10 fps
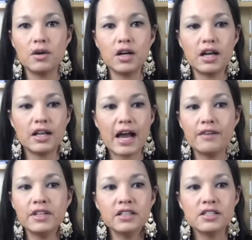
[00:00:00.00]

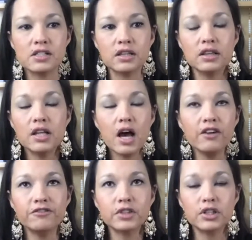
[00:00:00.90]
having this love
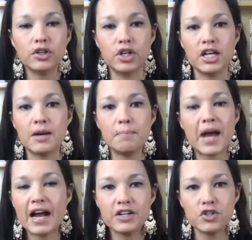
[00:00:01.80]
for learning and
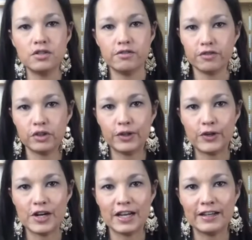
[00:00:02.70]
passion for
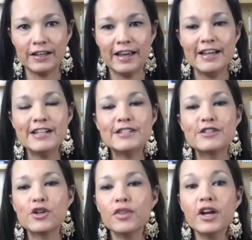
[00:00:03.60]
learning.
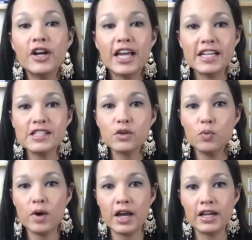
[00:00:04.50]
So there is a
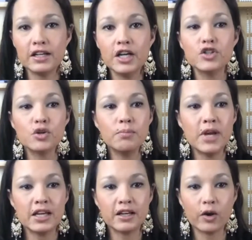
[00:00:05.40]
way to
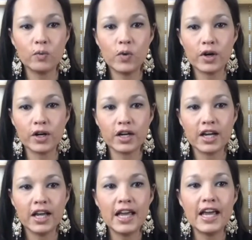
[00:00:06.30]
make it work.
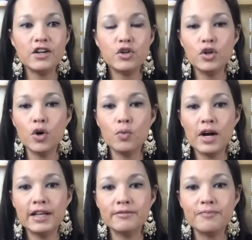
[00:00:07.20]
And you know
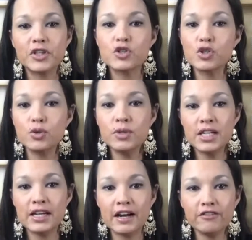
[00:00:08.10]
what? Soon
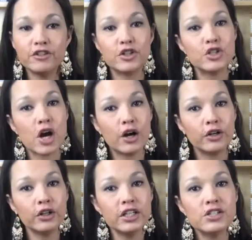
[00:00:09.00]
enough, your daughter
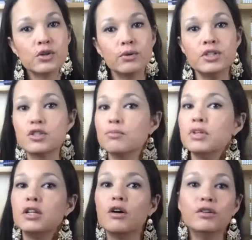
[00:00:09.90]
is going to
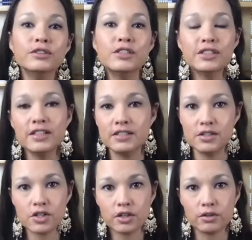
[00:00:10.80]
be older than
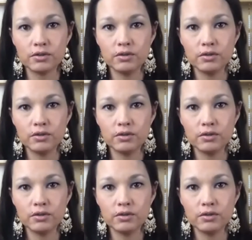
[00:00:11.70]
2,